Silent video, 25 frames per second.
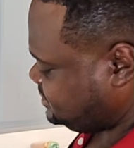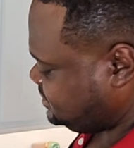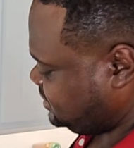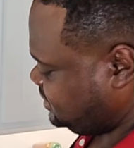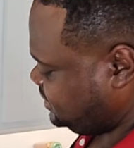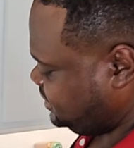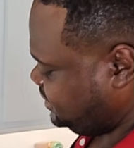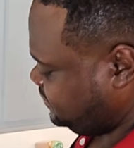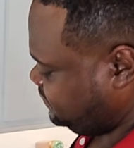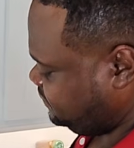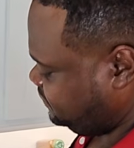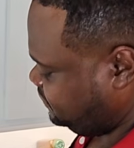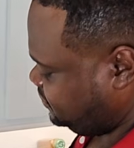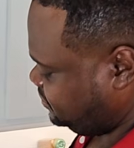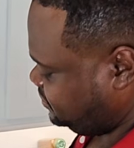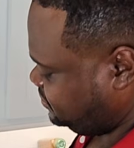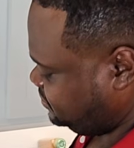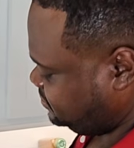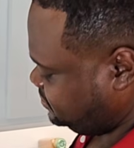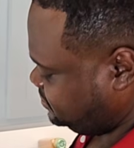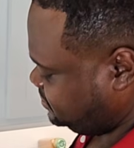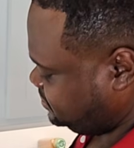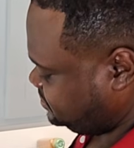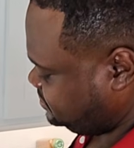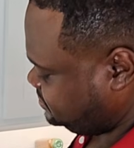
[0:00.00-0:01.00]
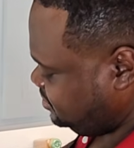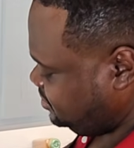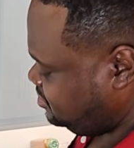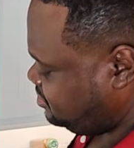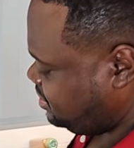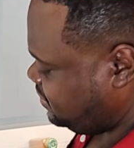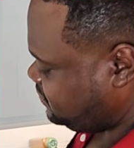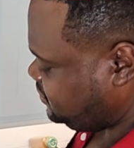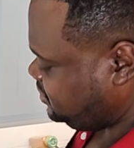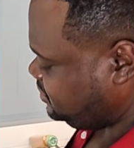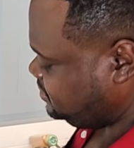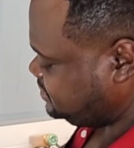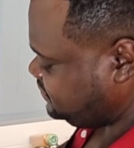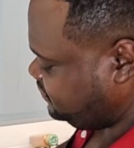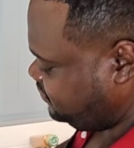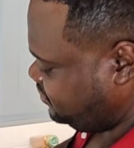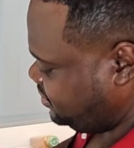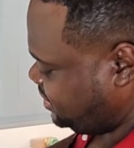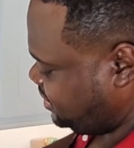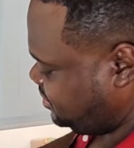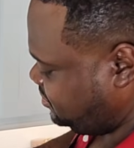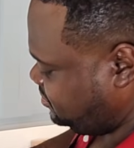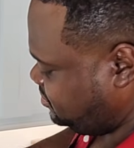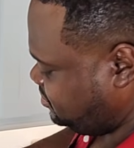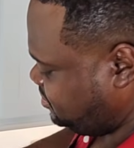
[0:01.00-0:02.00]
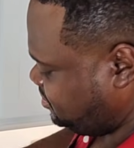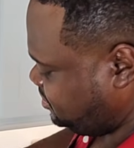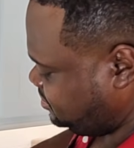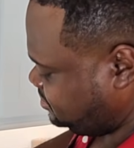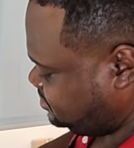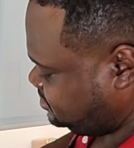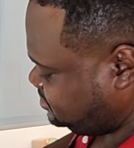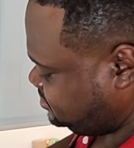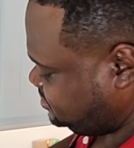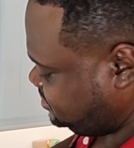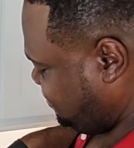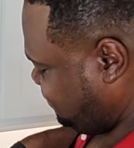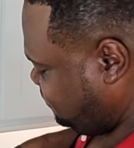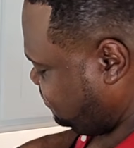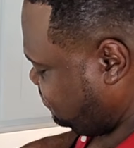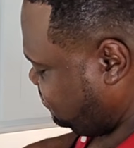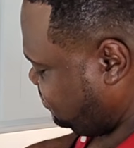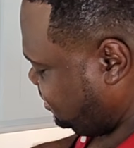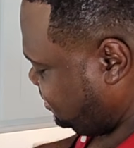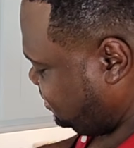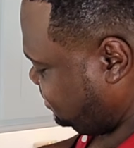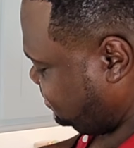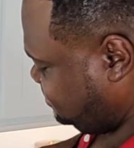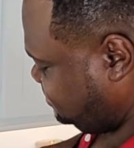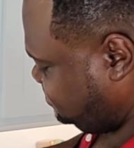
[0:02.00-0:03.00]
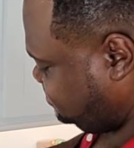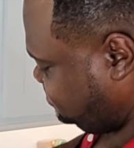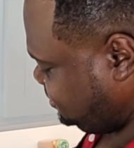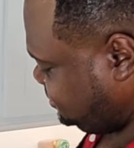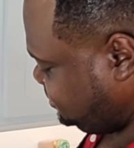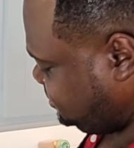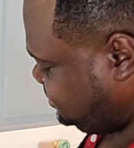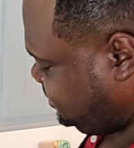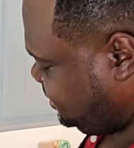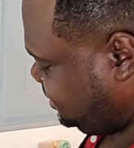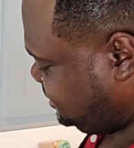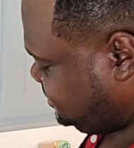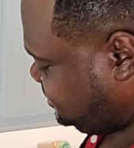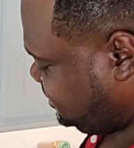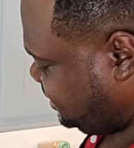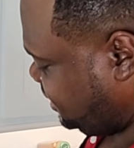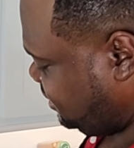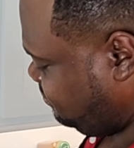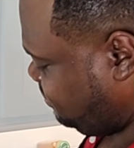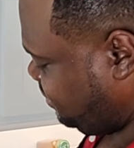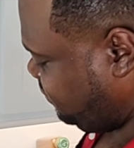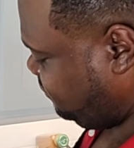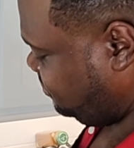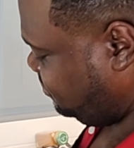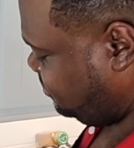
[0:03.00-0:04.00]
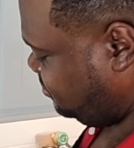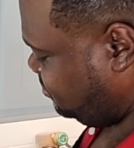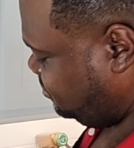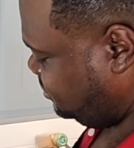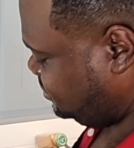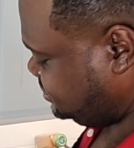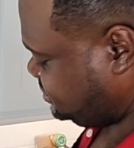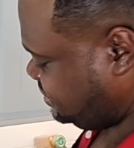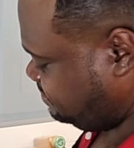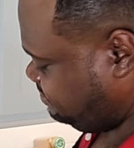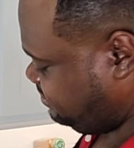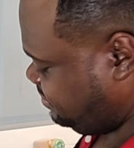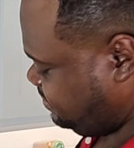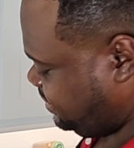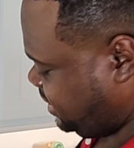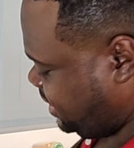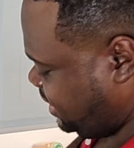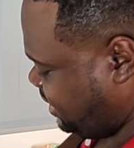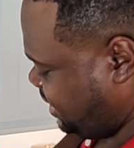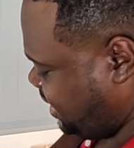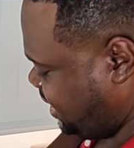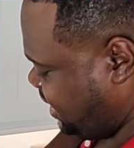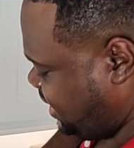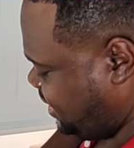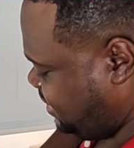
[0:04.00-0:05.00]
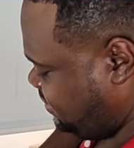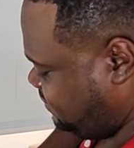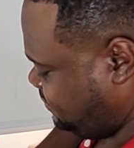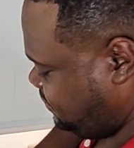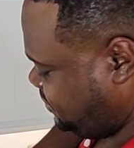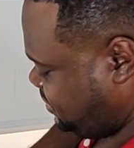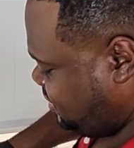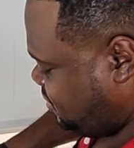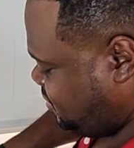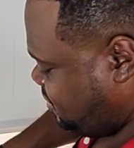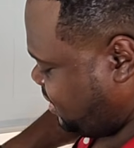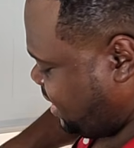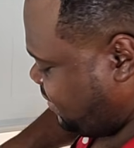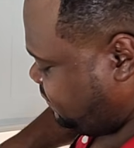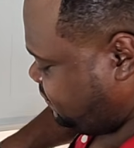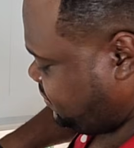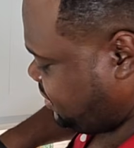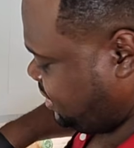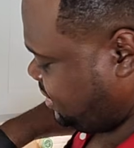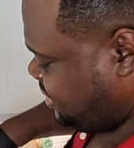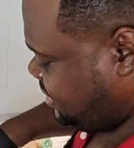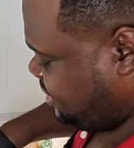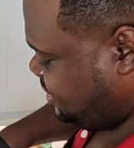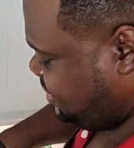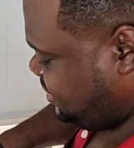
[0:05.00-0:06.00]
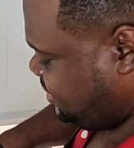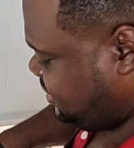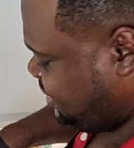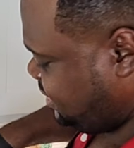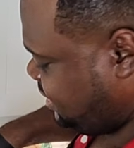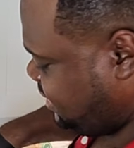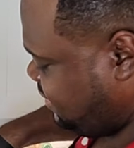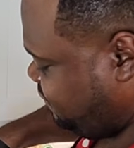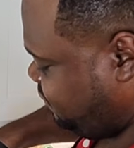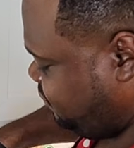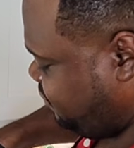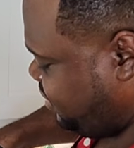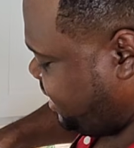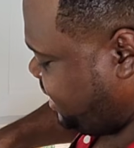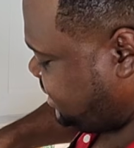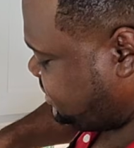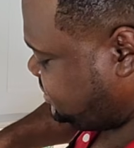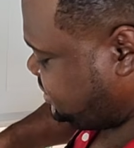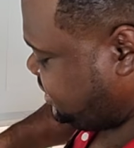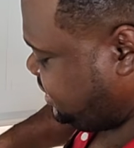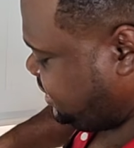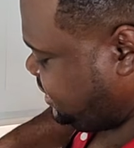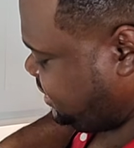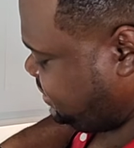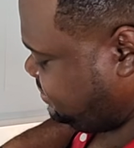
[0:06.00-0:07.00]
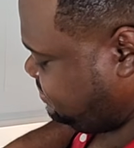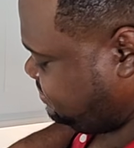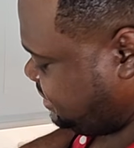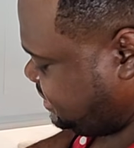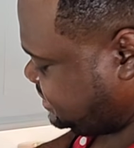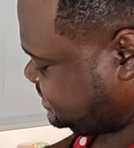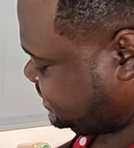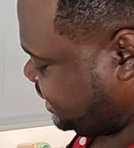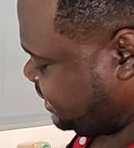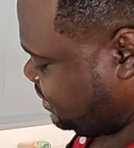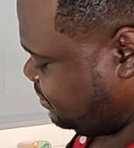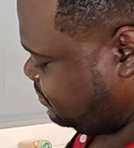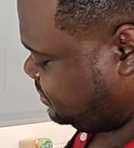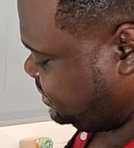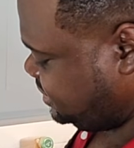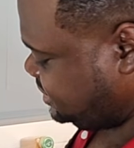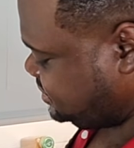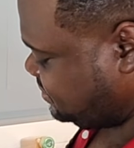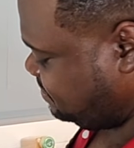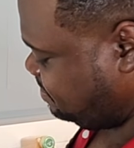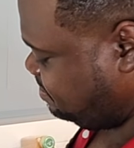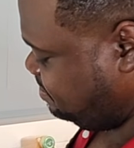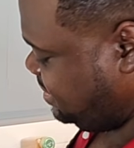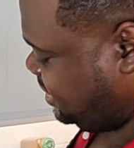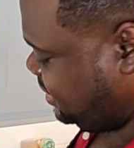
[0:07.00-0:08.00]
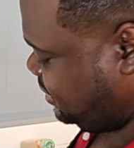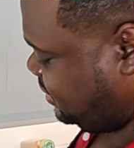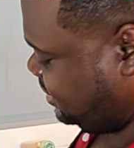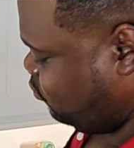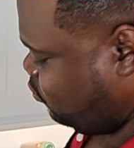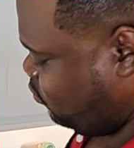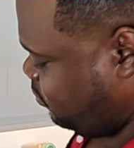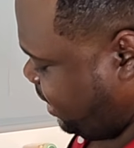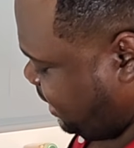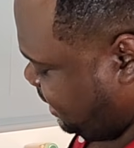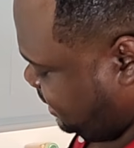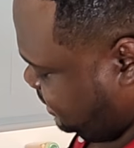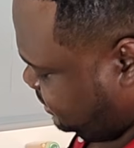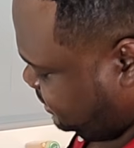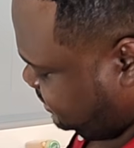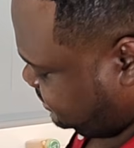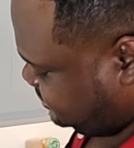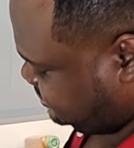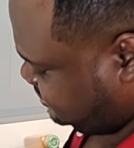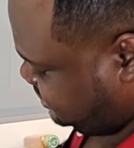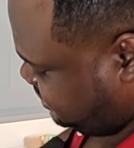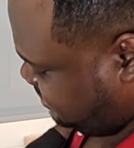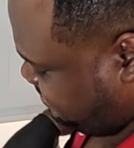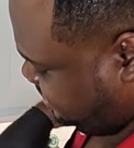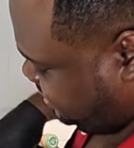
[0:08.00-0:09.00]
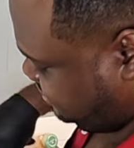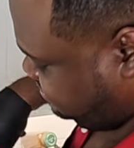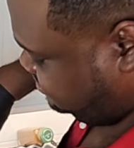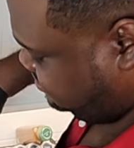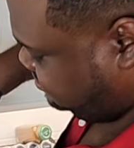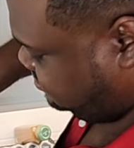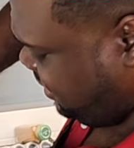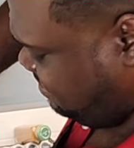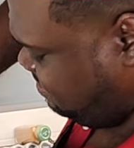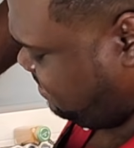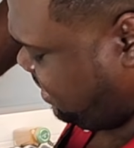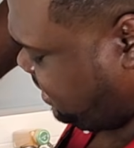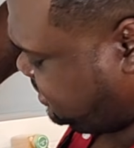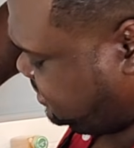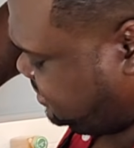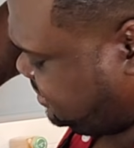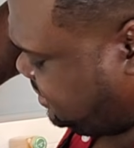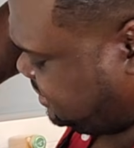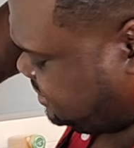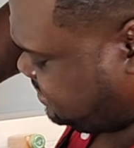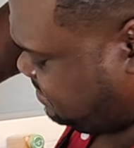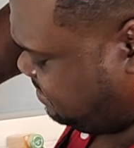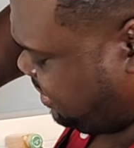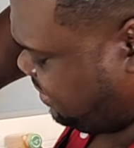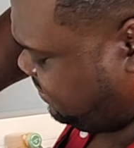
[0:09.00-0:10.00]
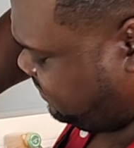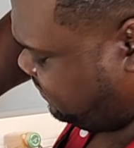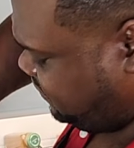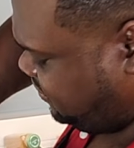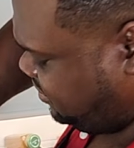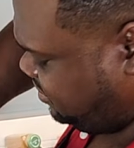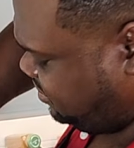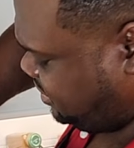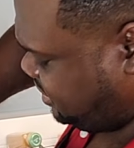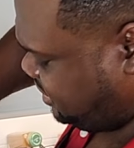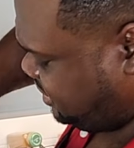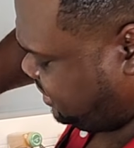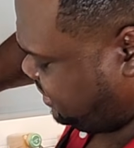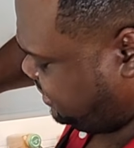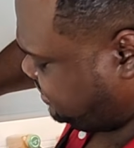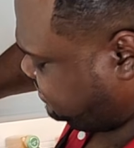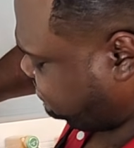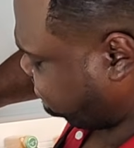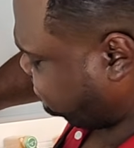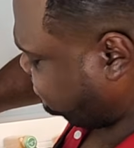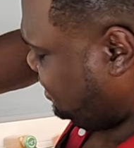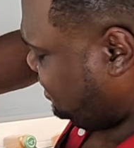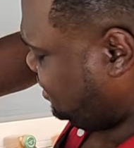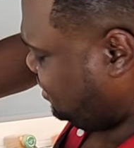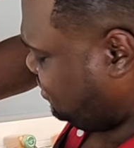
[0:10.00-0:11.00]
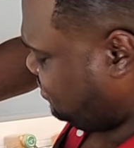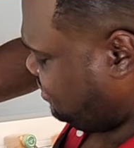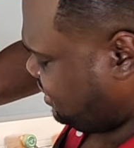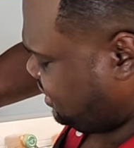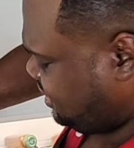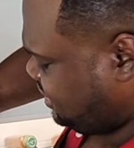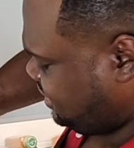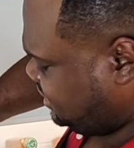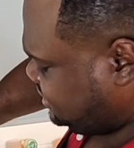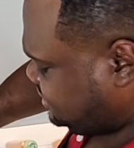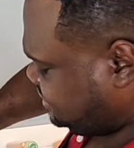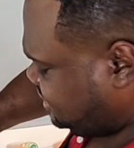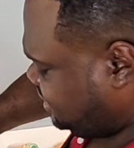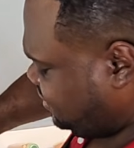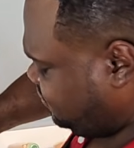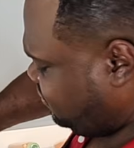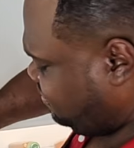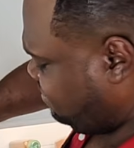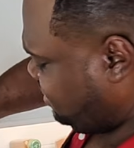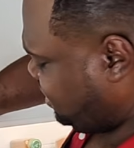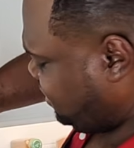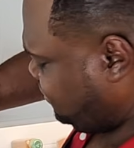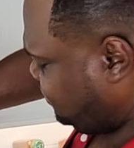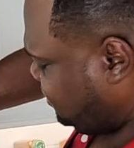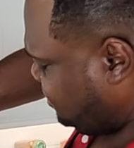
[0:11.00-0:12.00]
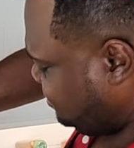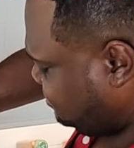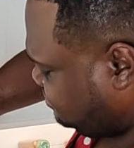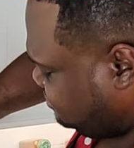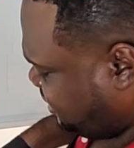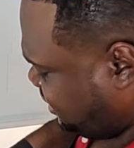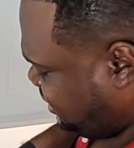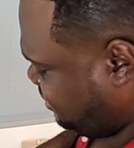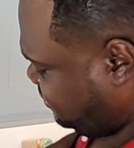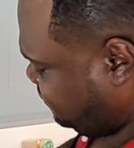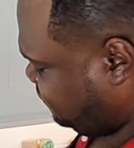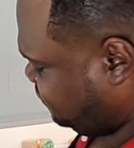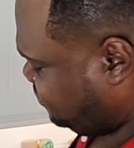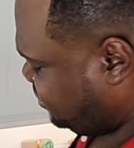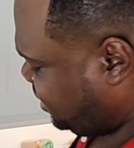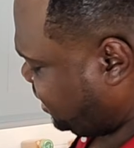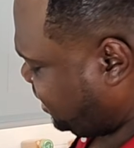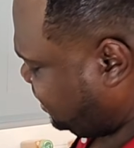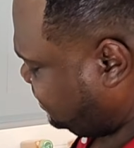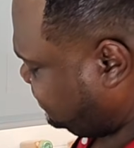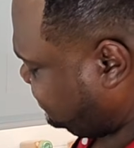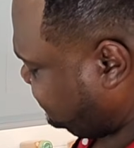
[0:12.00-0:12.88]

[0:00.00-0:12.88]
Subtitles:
clean food. You don't have to use frying oil. If you want to stay away from the oil. Some people can't have, after they get fried chicken, it's like there's a big weight in their stomach. Doesn't make them feel good. And here's another method, air fry.